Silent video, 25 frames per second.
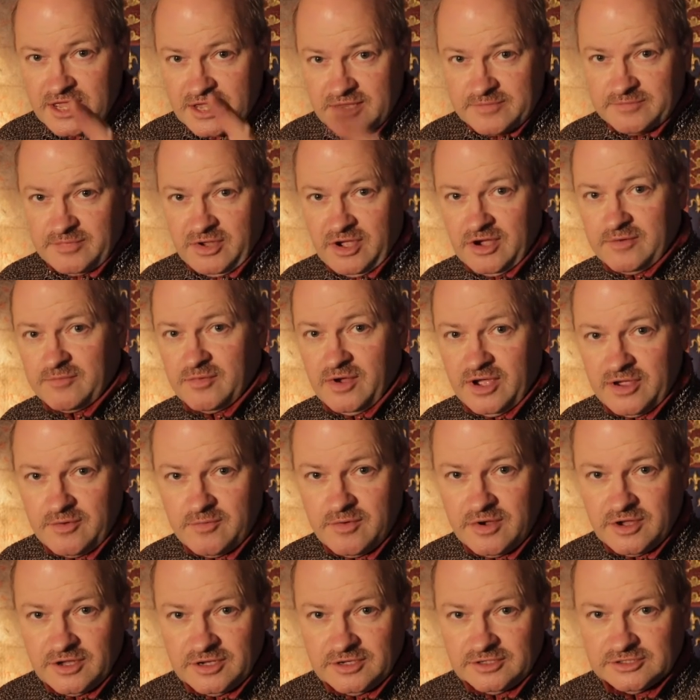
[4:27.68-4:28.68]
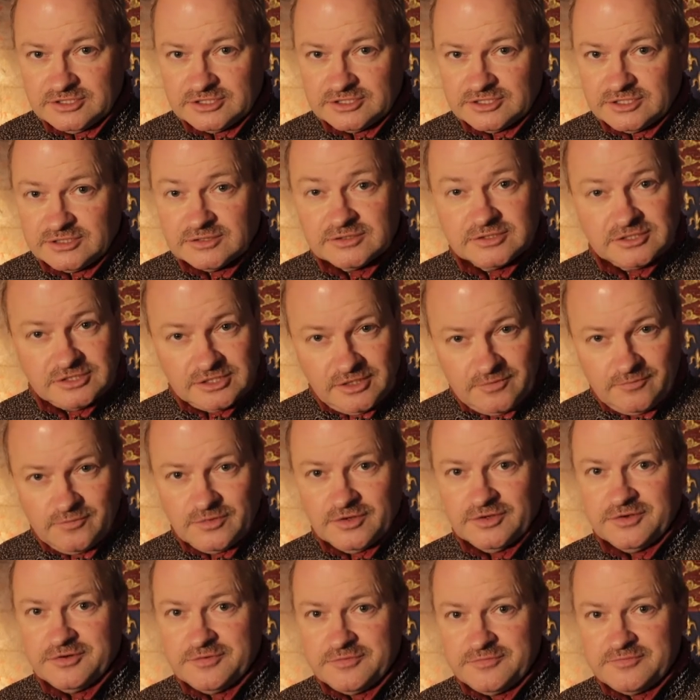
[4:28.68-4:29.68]
And mark my words,
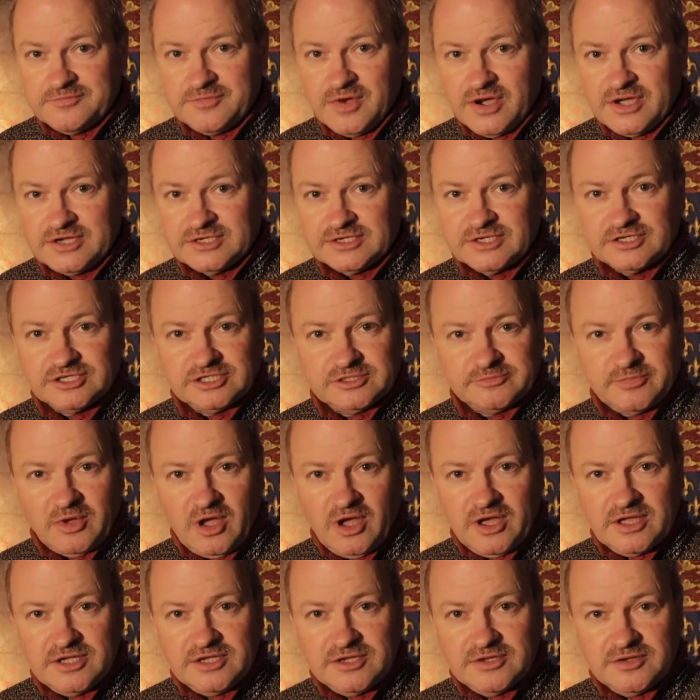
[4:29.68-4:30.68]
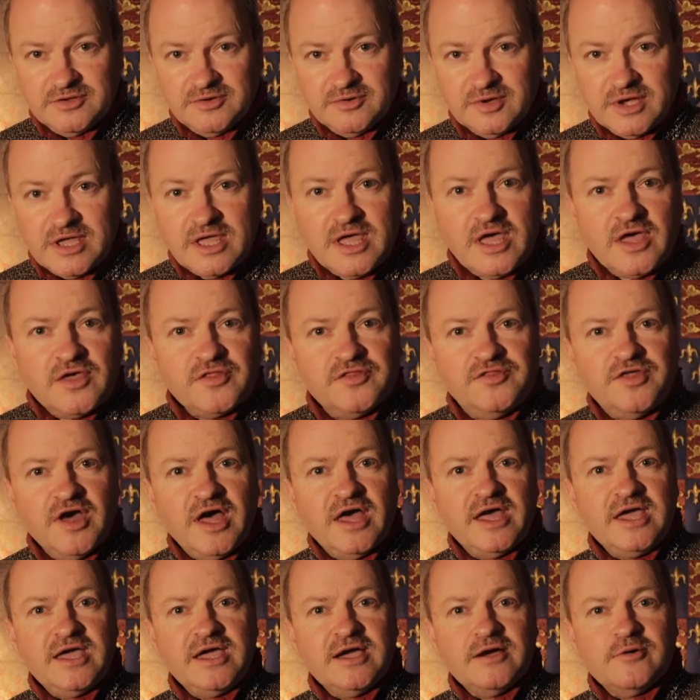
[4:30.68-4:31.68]
someone might espy you.
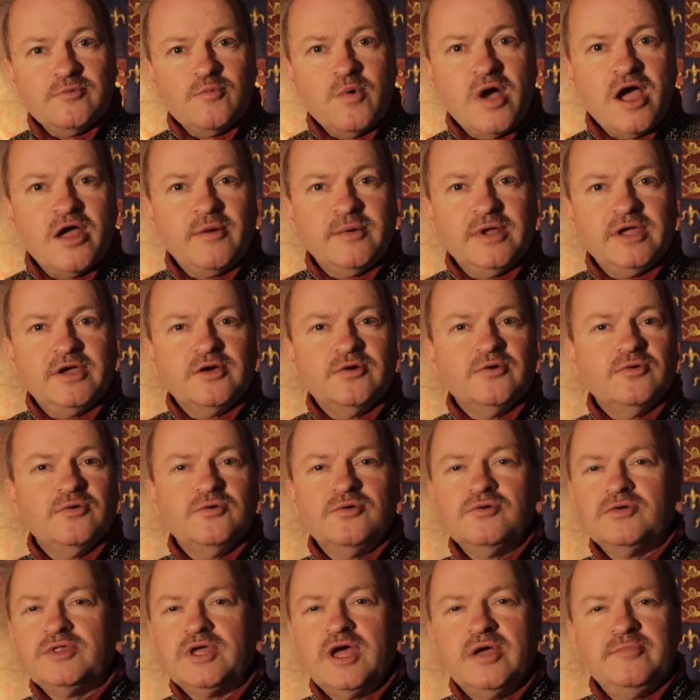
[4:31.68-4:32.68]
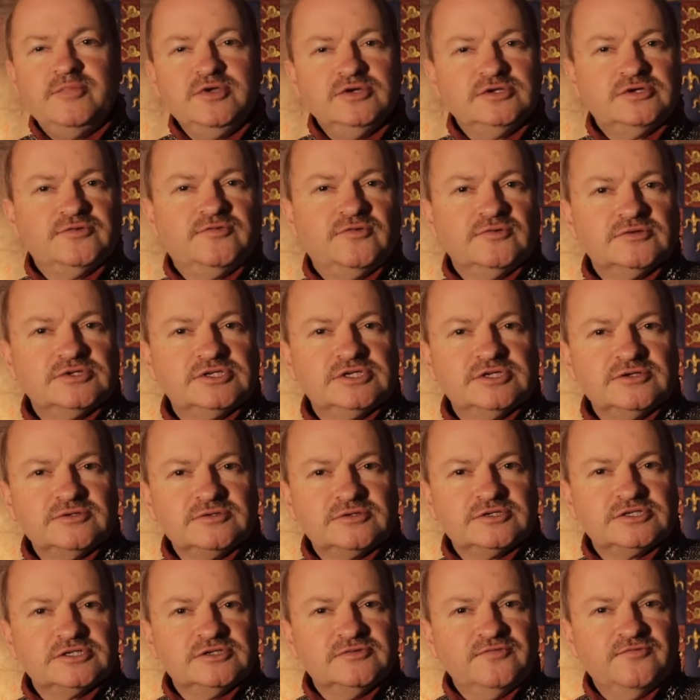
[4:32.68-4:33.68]
They, wearing all their beautiful
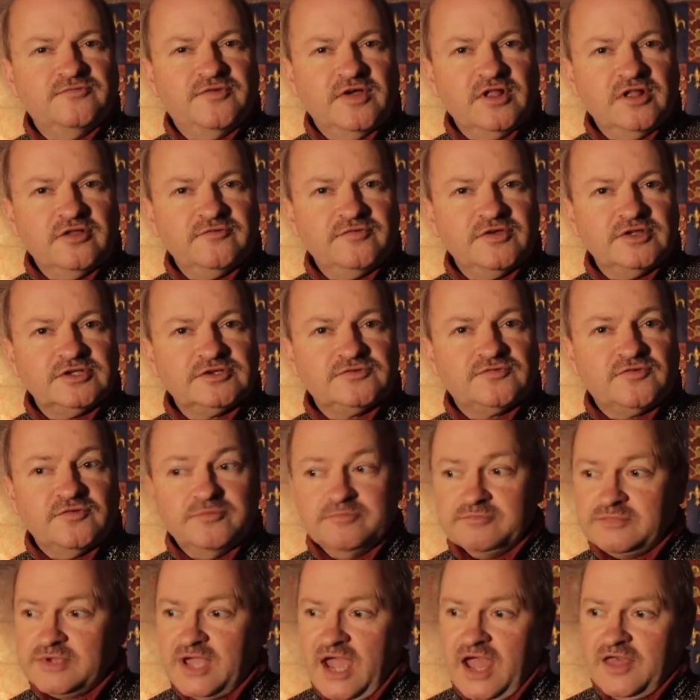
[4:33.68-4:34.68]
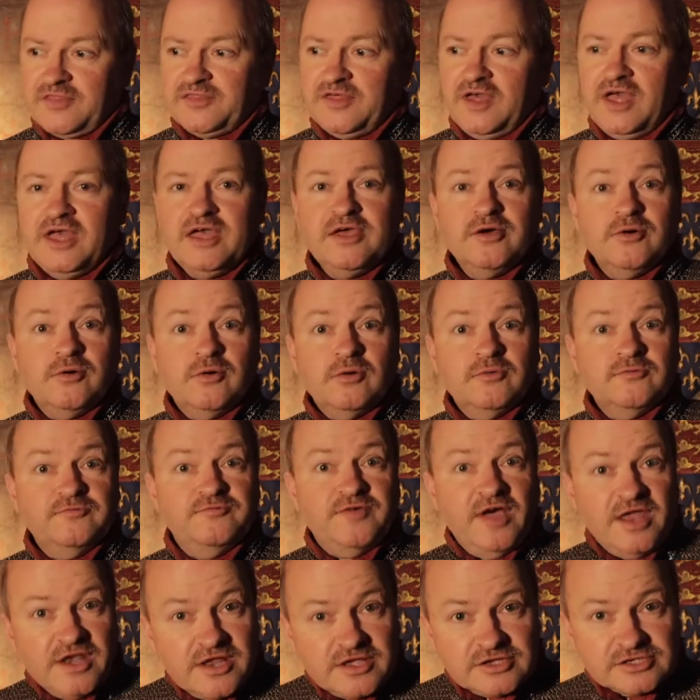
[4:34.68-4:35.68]
silks and velvets from Cathay or
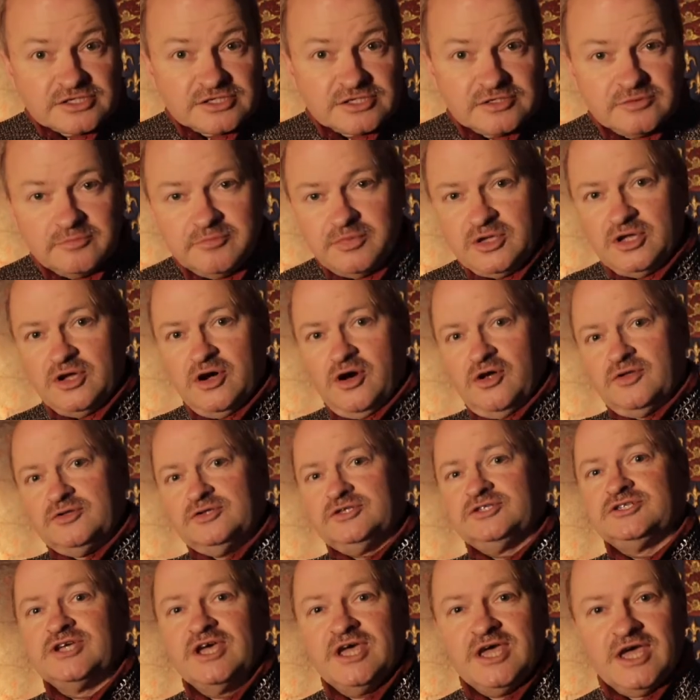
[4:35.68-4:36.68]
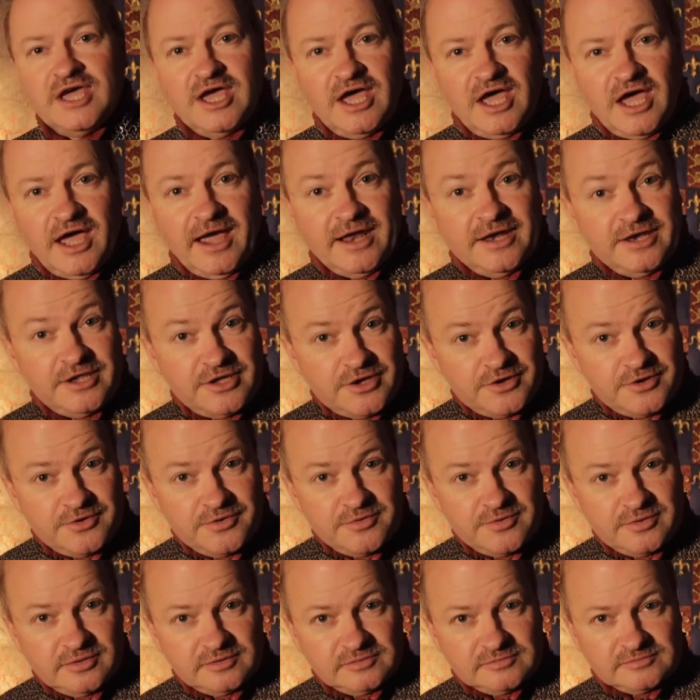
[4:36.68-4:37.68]
Venice and beyond, and
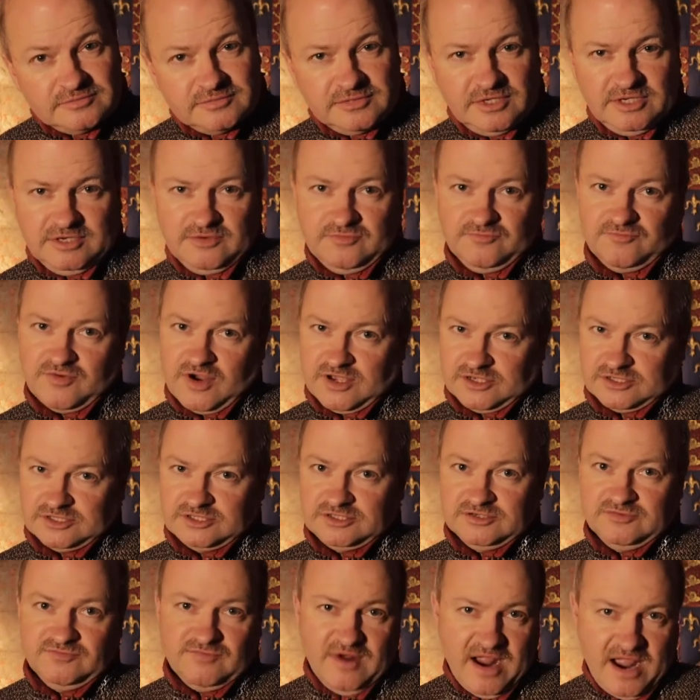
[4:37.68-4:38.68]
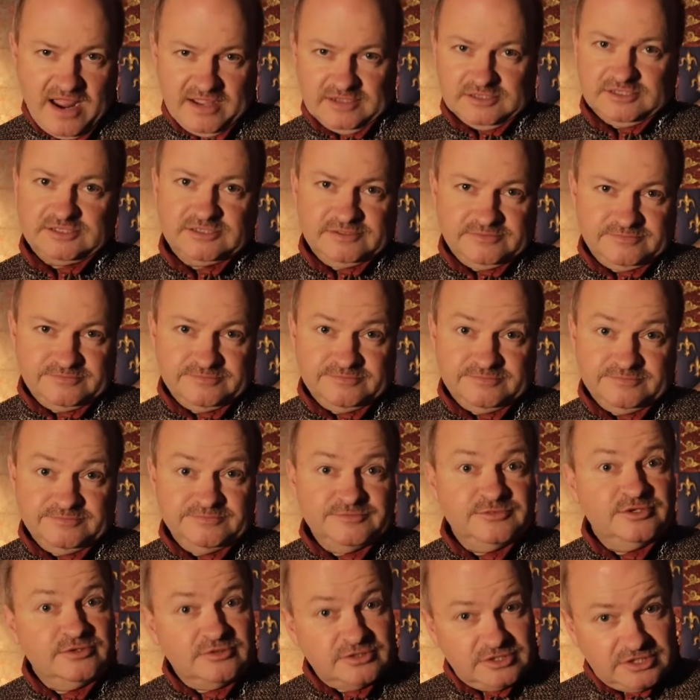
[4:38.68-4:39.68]
you in rust and rags.
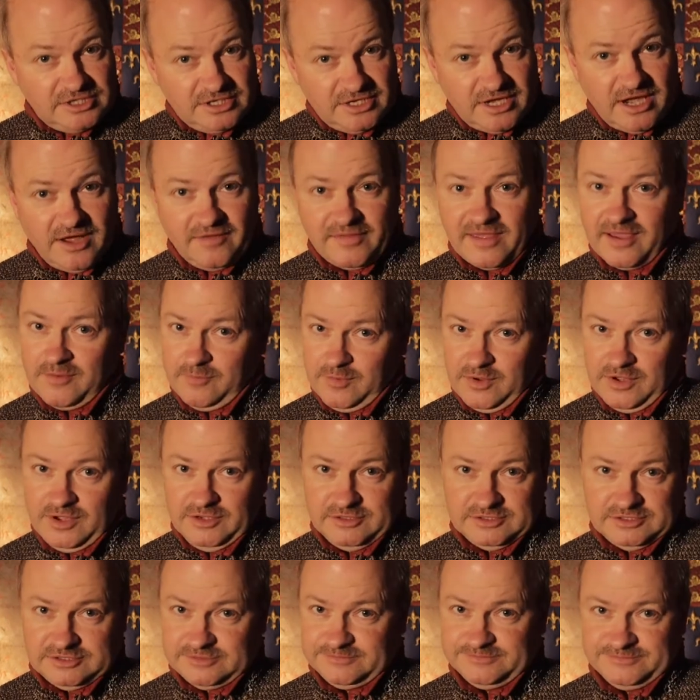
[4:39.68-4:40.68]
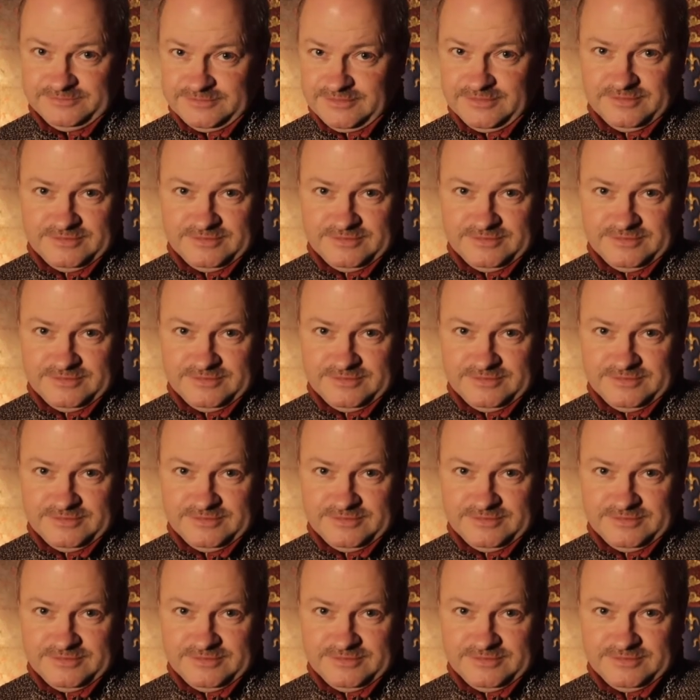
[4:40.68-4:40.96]
You see how that works.